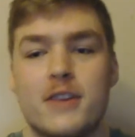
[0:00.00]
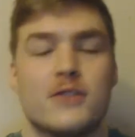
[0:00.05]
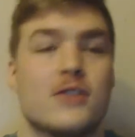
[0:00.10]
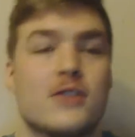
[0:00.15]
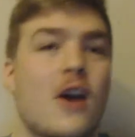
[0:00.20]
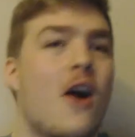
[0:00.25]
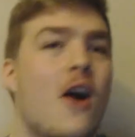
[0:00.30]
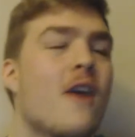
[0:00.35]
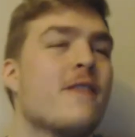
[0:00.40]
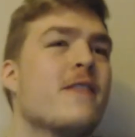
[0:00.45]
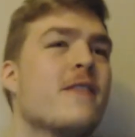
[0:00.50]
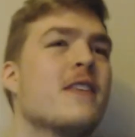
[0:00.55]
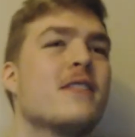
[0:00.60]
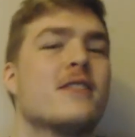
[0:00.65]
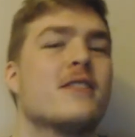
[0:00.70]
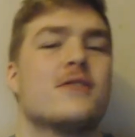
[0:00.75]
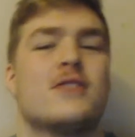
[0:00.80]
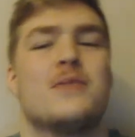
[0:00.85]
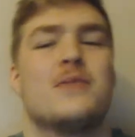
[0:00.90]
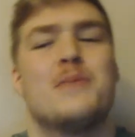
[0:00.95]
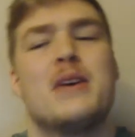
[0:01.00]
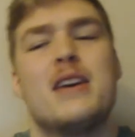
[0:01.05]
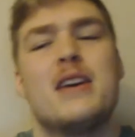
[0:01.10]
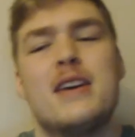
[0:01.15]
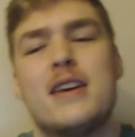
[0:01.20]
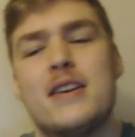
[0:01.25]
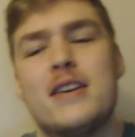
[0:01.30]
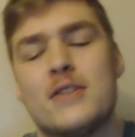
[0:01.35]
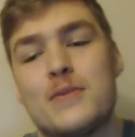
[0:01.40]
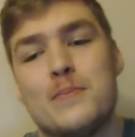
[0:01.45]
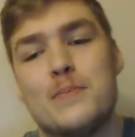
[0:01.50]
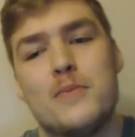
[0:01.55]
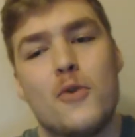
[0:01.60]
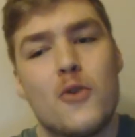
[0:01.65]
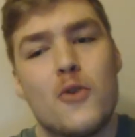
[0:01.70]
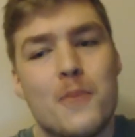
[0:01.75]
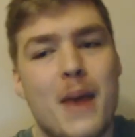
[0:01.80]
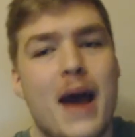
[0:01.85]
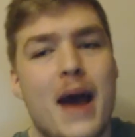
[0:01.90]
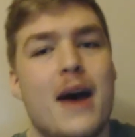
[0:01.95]
It's I think to me it's
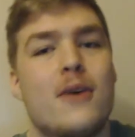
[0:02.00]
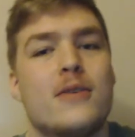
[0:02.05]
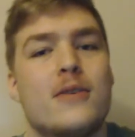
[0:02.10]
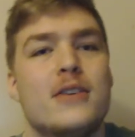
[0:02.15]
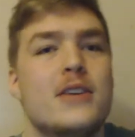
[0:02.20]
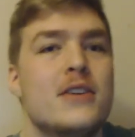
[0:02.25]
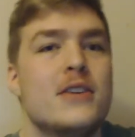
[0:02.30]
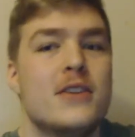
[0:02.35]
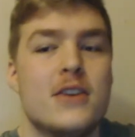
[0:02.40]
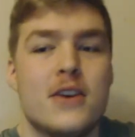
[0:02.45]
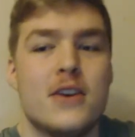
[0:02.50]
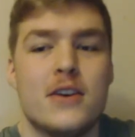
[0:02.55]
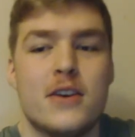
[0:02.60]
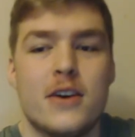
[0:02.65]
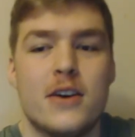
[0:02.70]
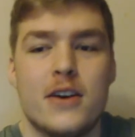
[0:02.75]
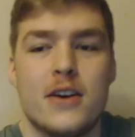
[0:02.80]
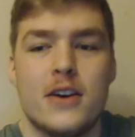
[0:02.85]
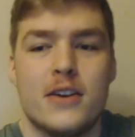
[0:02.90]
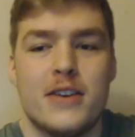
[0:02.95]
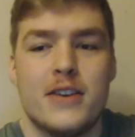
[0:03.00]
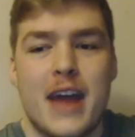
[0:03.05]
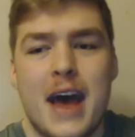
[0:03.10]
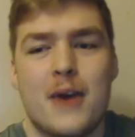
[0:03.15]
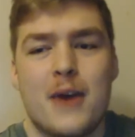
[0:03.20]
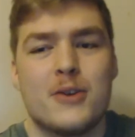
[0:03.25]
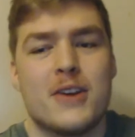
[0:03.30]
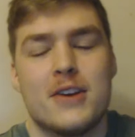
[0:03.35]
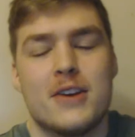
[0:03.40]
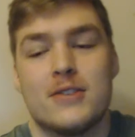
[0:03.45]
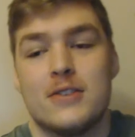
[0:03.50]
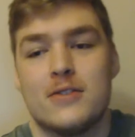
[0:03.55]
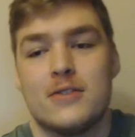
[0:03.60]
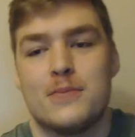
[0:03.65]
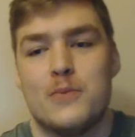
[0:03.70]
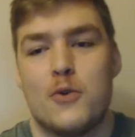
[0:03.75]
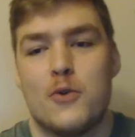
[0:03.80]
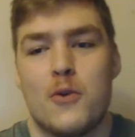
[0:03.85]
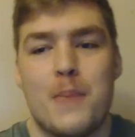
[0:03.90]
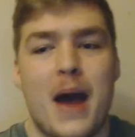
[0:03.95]
more about Nowadays,
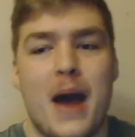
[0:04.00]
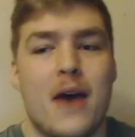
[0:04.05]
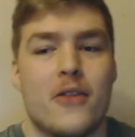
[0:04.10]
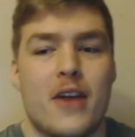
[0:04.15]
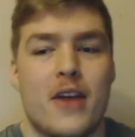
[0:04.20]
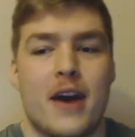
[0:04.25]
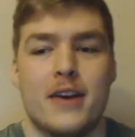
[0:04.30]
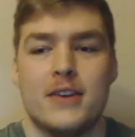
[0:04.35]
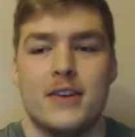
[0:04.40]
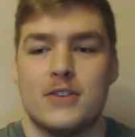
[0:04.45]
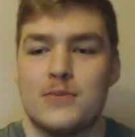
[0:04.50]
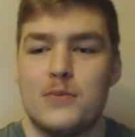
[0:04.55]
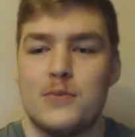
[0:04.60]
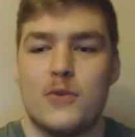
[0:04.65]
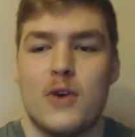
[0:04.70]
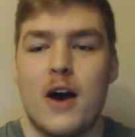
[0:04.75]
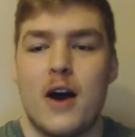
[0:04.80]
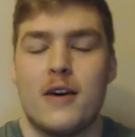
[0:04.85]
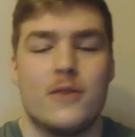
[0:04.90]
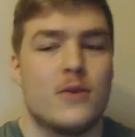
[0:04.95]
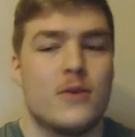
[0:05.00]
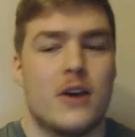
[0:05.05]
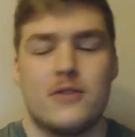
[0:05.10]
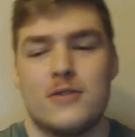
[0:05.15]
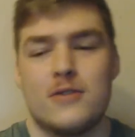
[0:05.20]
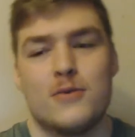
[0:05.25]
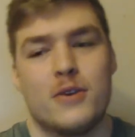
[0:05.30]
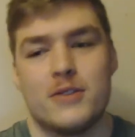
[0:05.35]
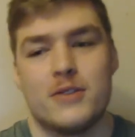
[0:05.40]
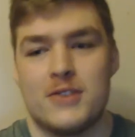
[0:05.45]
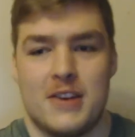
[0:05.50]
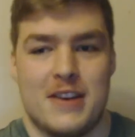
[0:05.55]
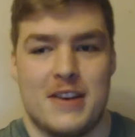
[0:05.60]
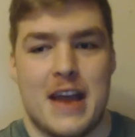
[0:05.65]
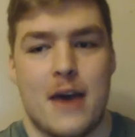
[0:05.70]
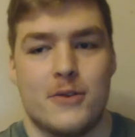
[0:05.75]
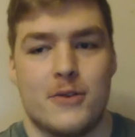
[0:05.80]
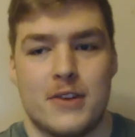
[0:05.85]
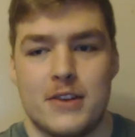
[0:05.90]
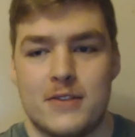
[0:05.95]
it's more about that. It's more. I, I don't know why I say
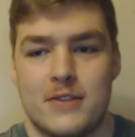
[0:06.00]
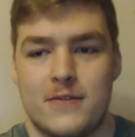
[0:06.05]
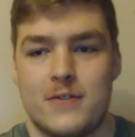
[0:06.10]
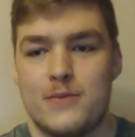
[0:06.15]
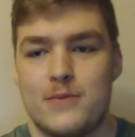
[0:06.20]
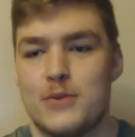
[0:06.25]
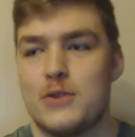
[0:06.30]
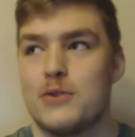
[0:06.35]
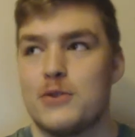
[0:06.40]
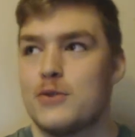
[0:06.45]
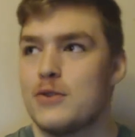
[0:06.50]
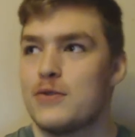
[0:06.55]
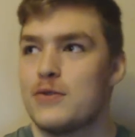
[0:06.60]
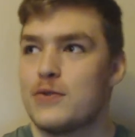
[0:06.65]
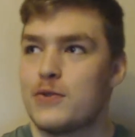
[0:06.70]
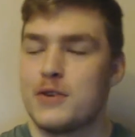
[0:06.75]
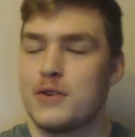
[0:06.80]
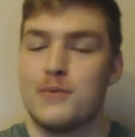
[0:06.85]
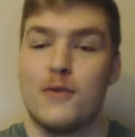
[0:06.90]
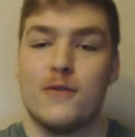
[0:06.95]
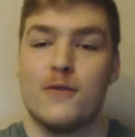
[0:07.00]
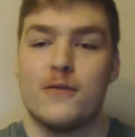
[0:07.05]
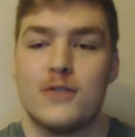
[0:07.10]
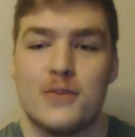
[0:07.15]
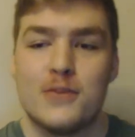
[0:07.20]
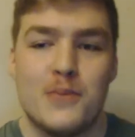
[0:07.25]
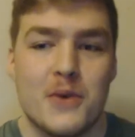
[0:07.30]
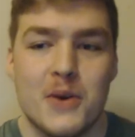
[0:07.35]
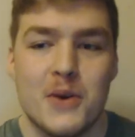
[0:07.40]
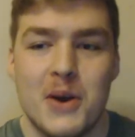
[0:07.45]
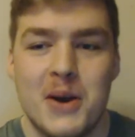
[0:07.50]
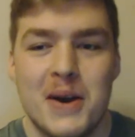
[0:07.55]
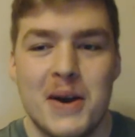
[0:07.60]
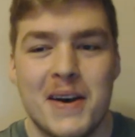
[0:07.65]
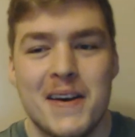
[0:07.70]
nowadays. I've only been doing this three months, but